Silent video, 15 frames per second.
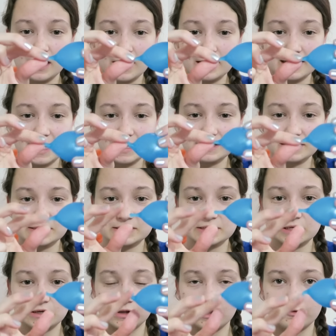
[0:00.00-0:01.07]
Again,
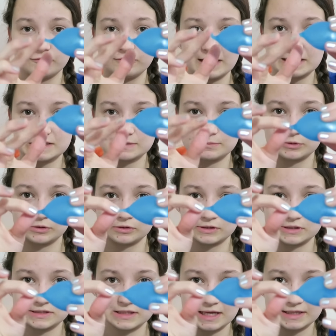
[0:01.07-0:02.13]
still a
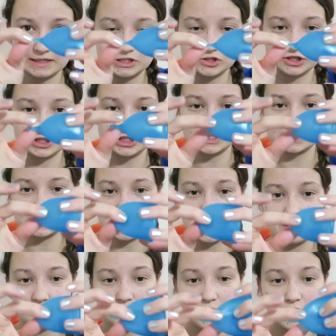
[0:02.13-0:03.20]
flexible, slightly stretchy
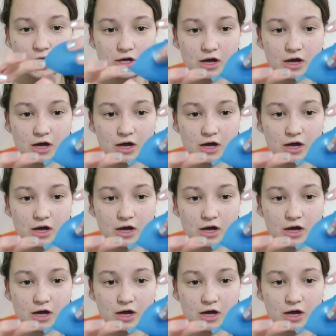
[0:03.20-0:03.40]
stem,